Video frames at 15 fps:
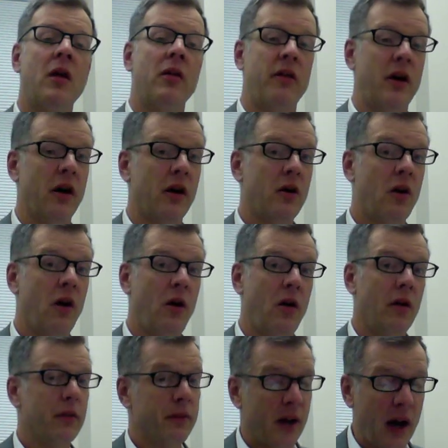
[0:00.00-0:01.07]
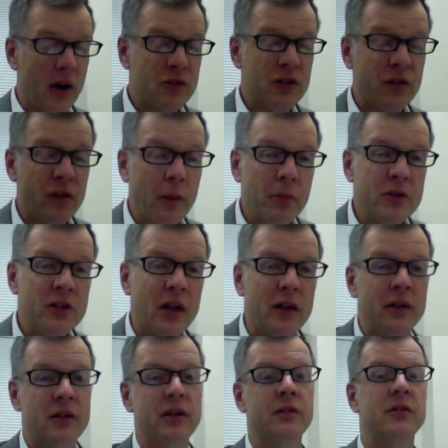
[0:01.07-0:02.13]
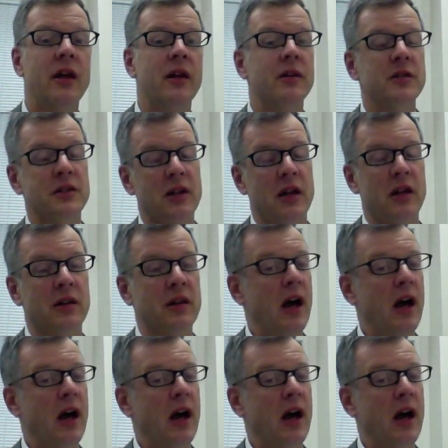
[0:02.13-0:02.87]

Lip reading: They are called the House of Representatives and the Senate.